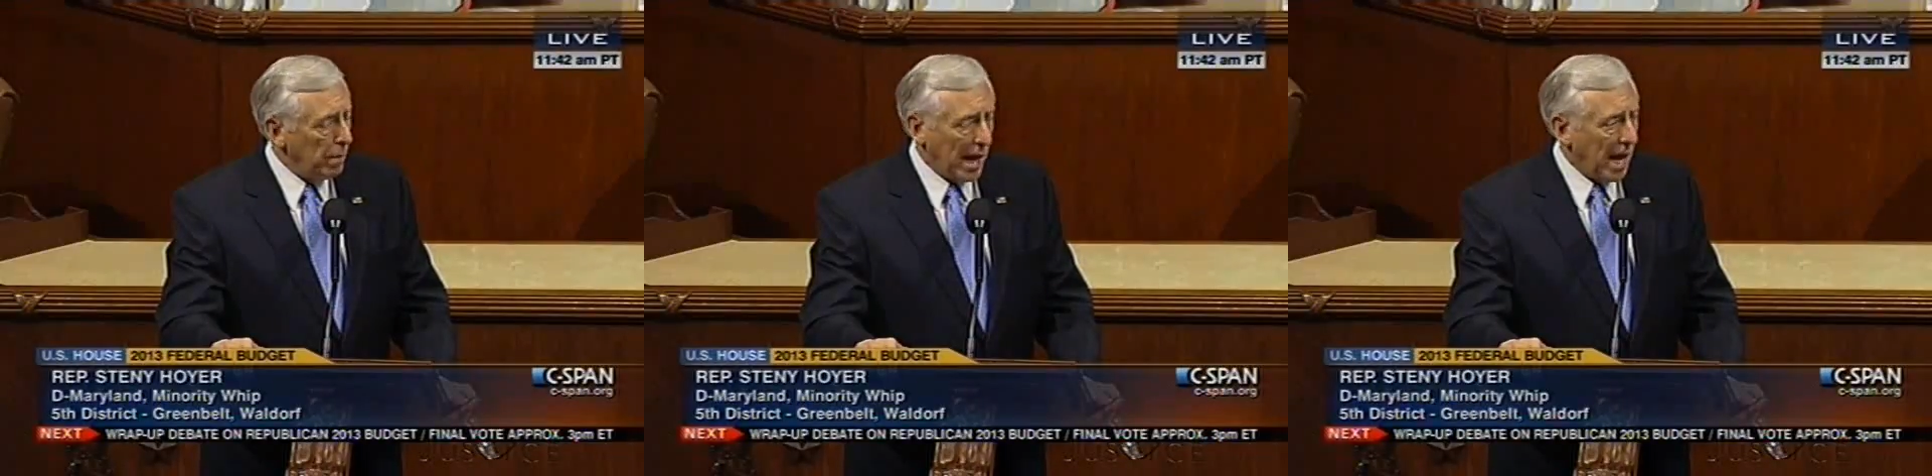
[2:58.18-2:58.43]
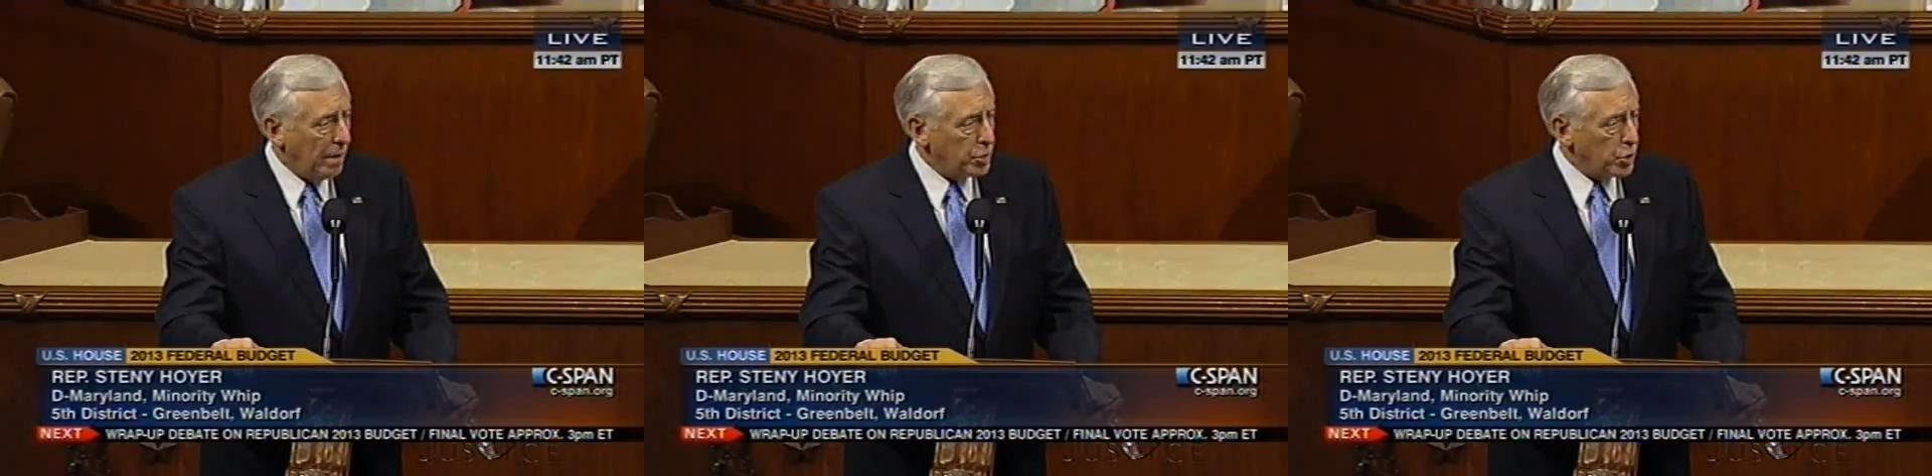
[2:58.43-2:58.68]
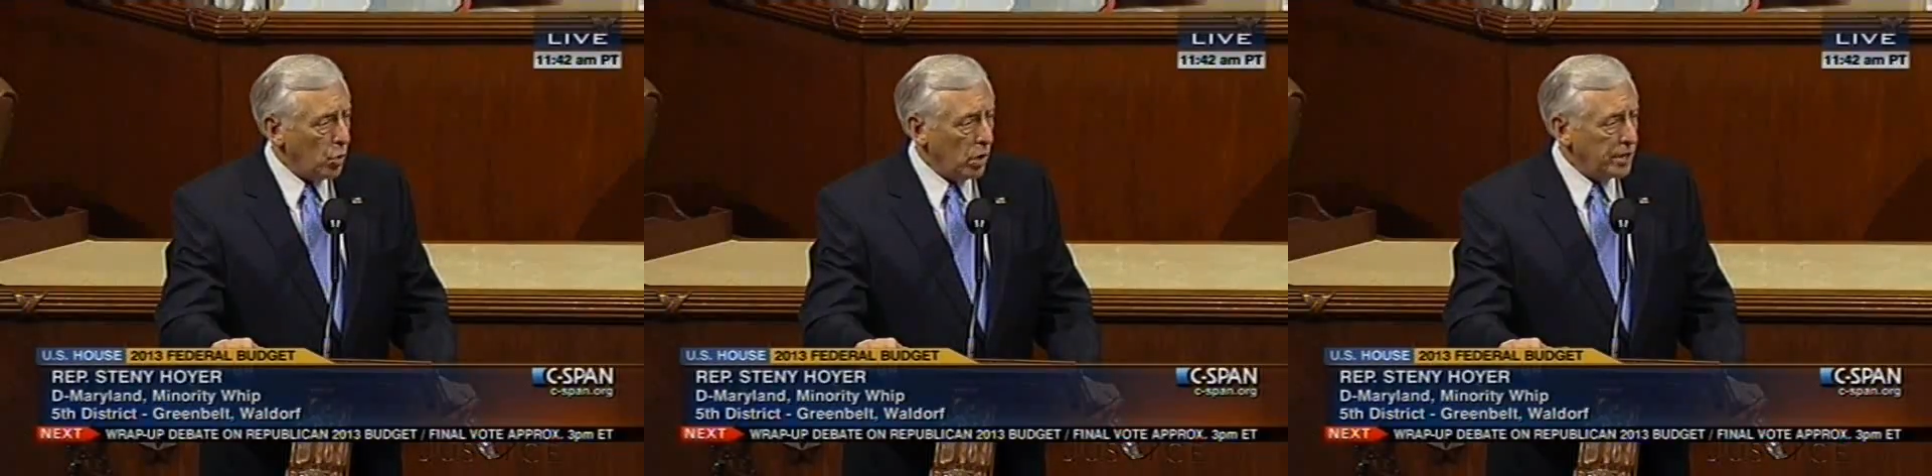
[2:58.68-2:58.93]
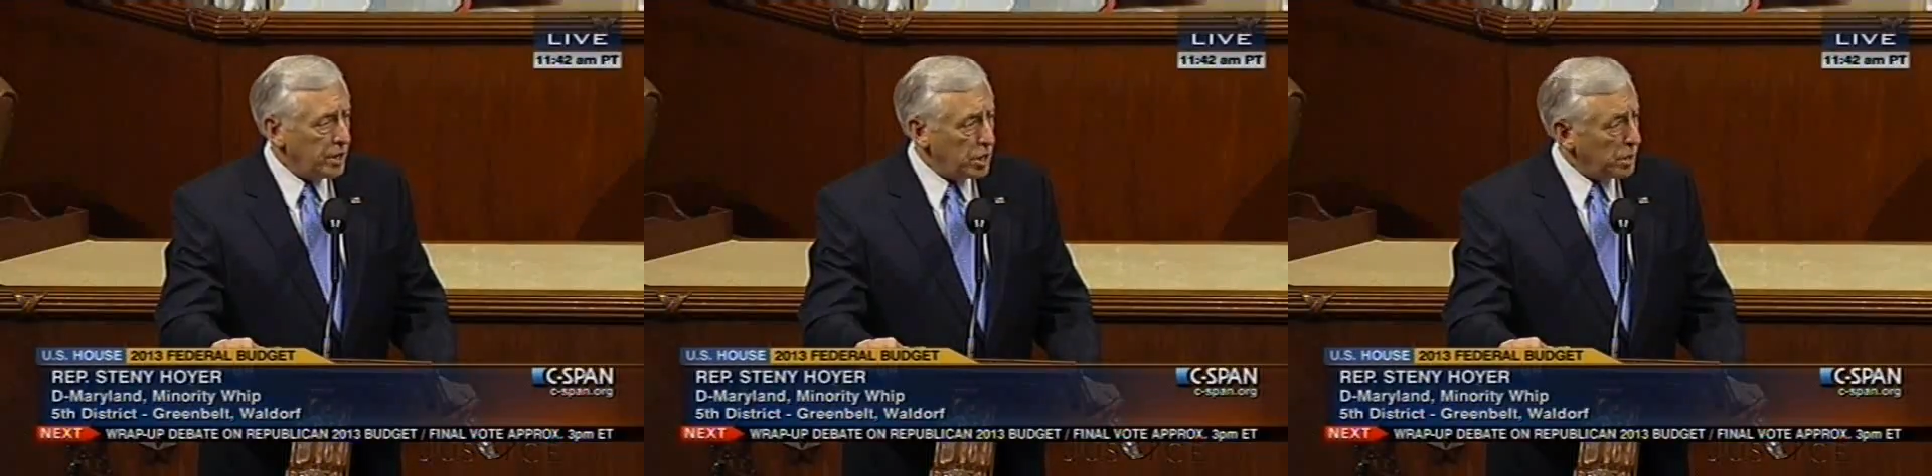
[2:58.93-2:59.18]
But I am
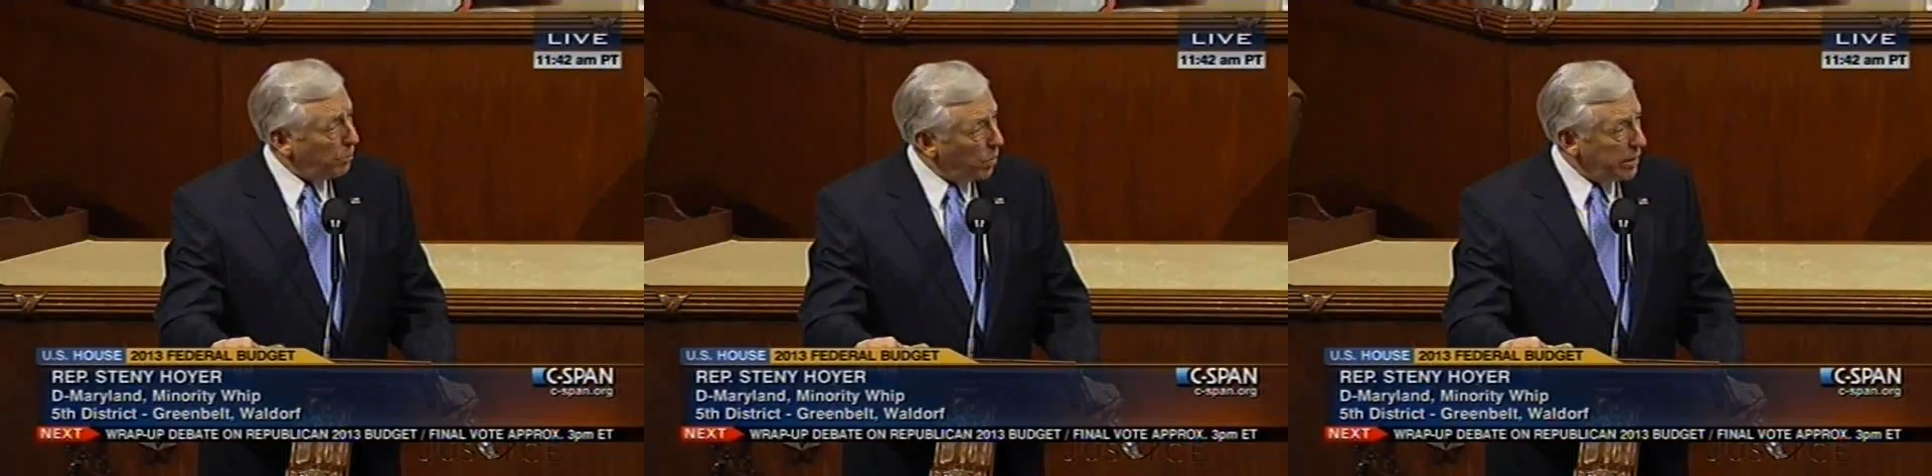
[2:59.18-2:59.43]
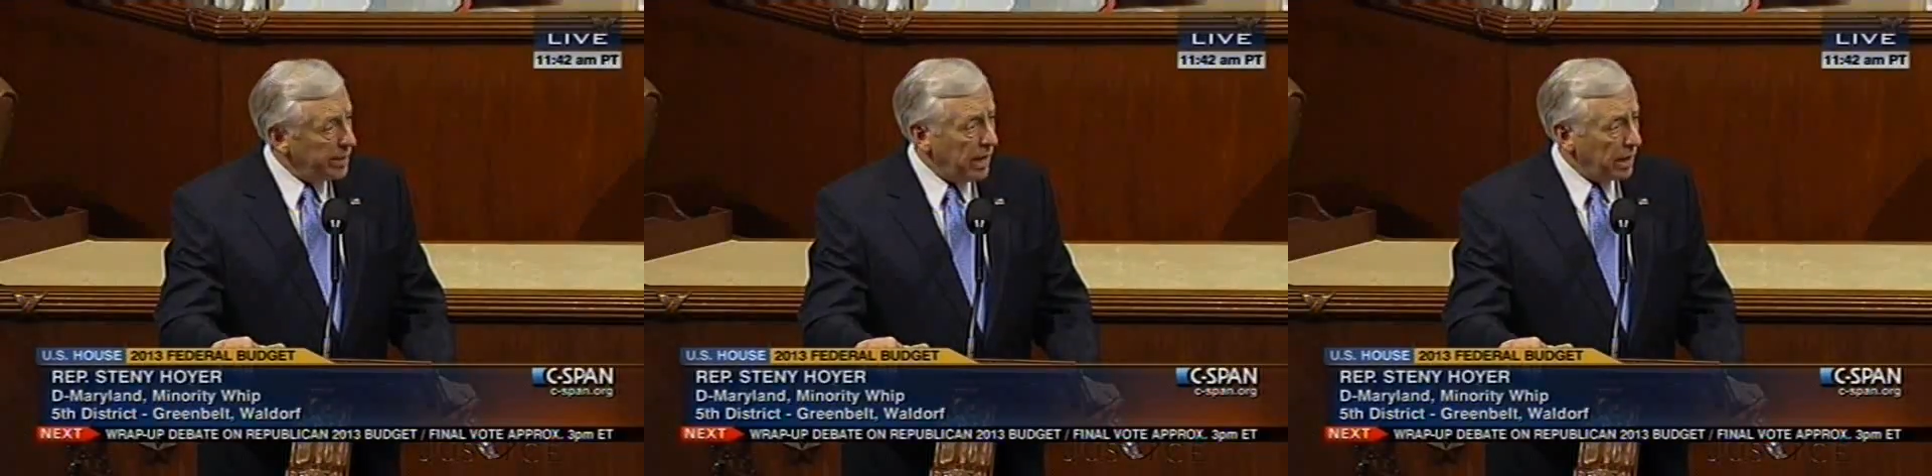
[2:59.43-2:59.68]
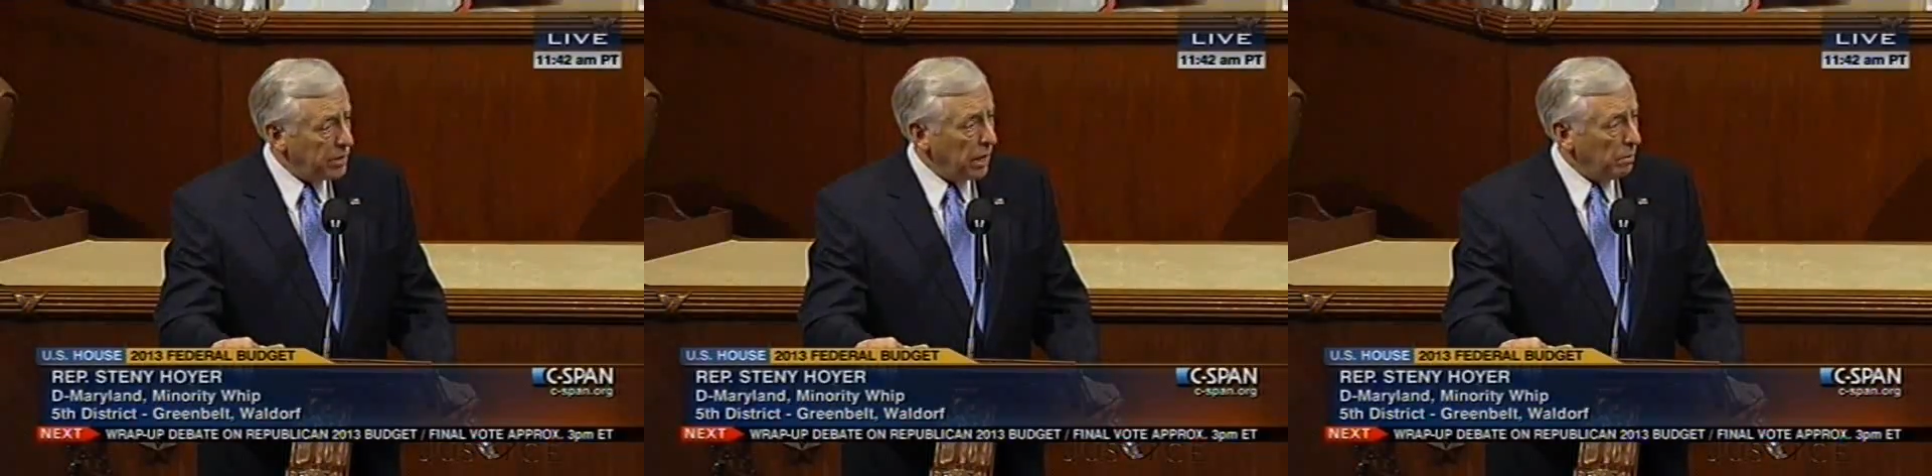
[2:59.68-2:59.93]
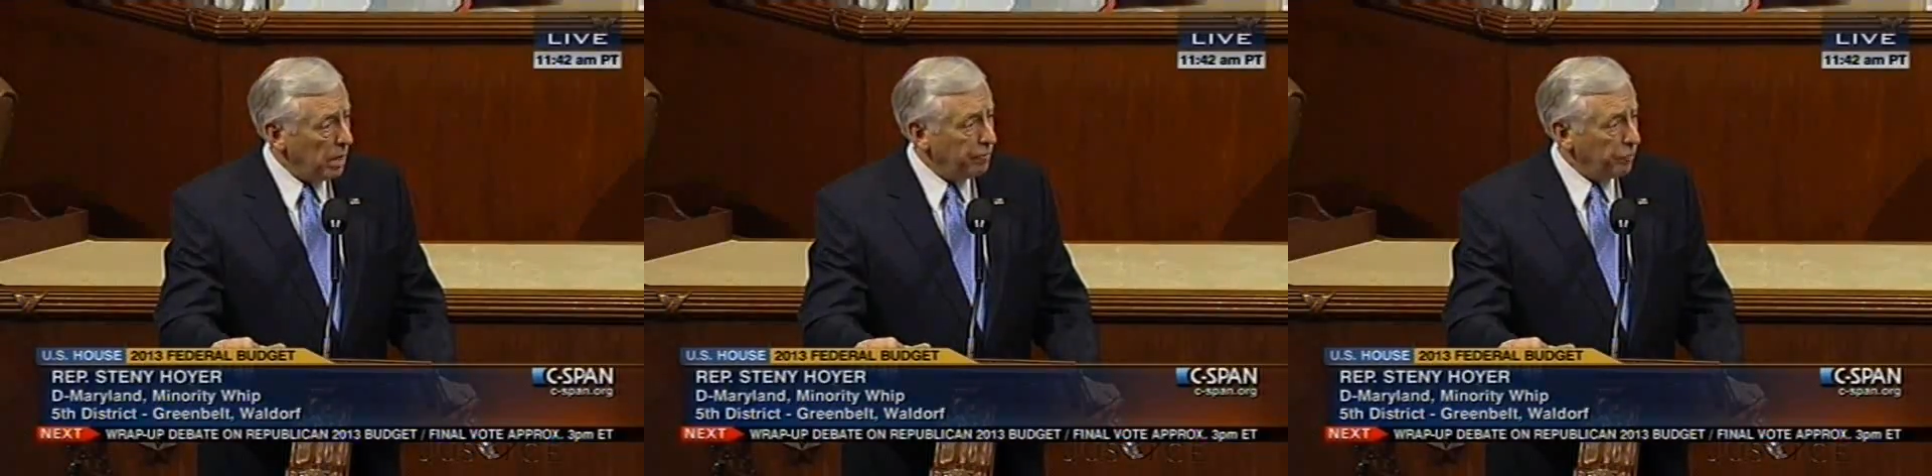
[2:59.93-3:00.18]
sorely disappointed, I
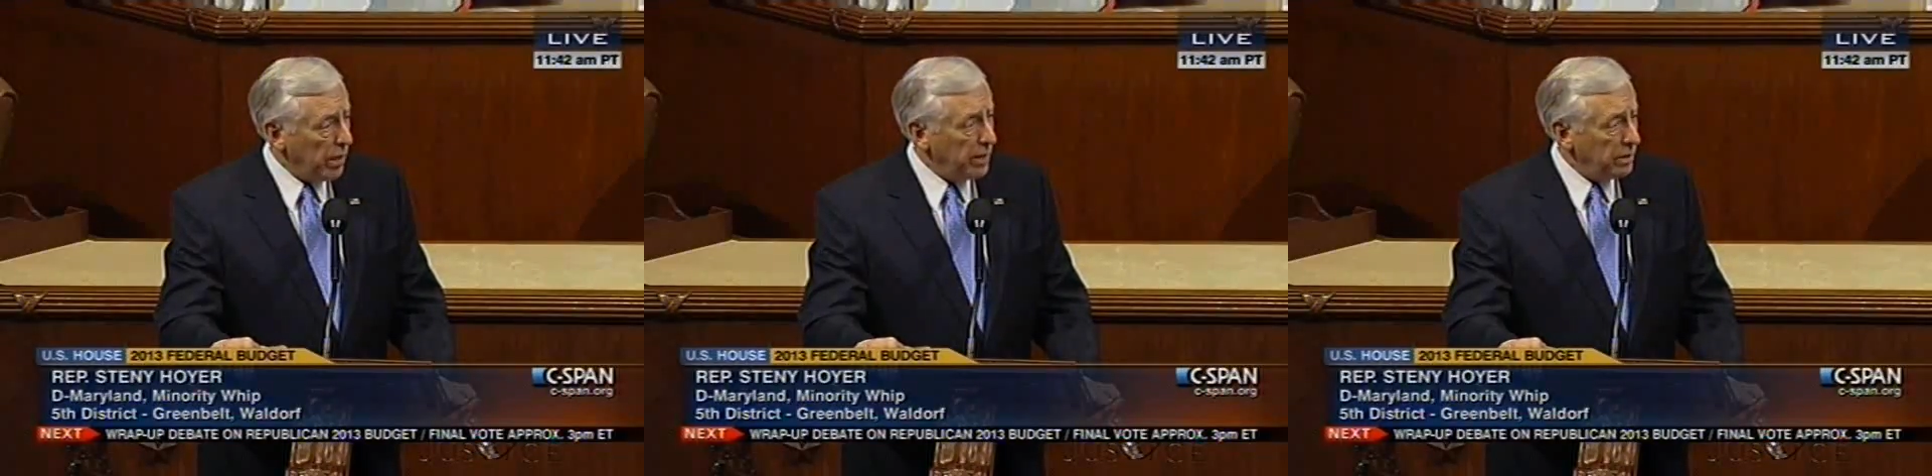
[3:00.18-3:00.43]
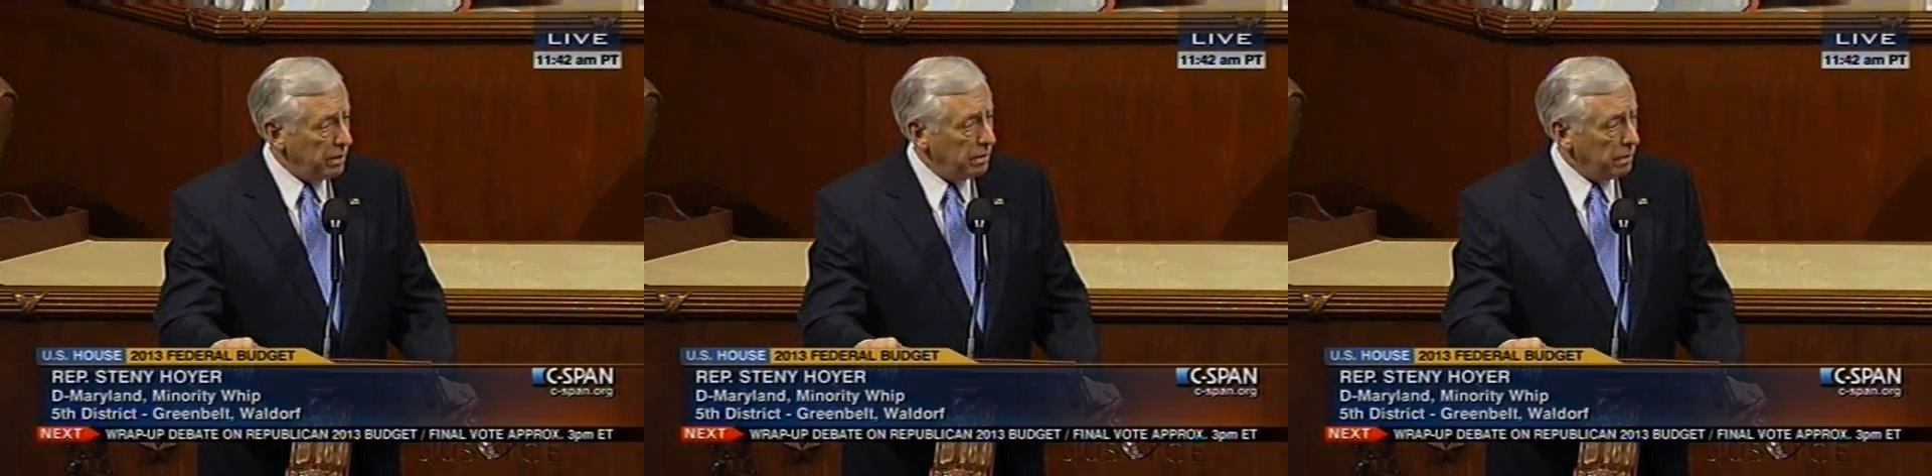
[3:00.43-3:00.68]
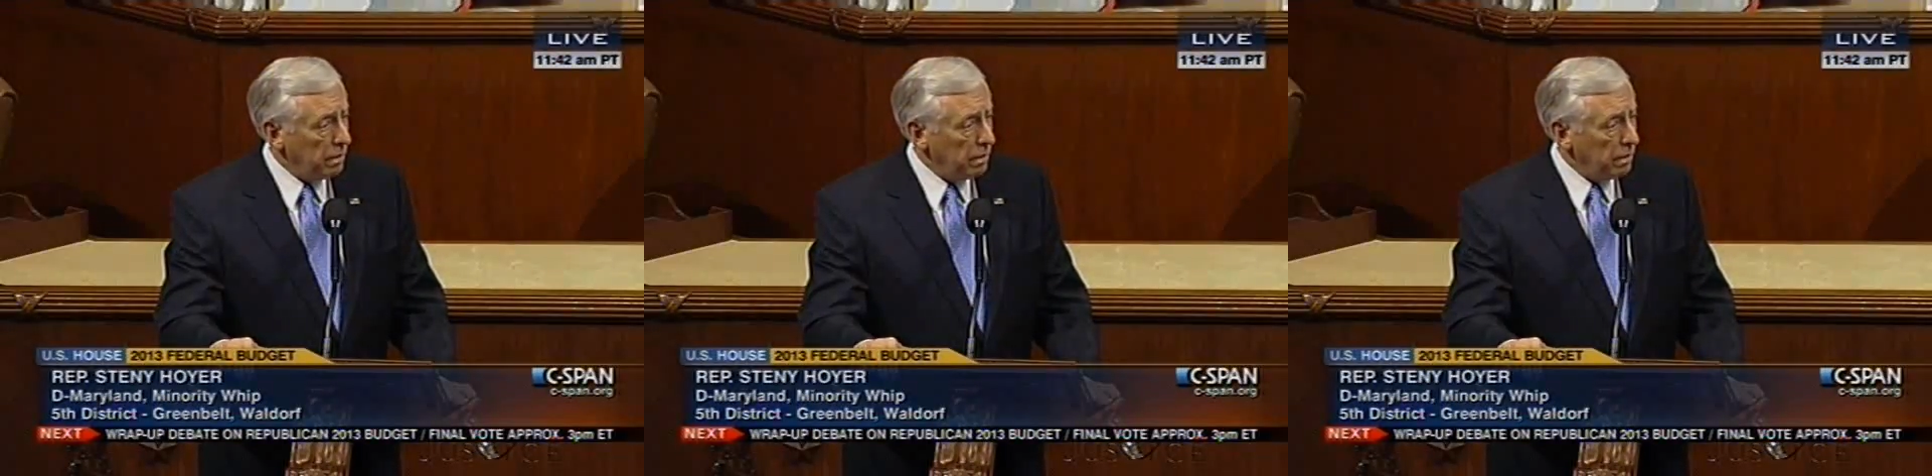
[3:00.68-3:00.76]
tell my friend.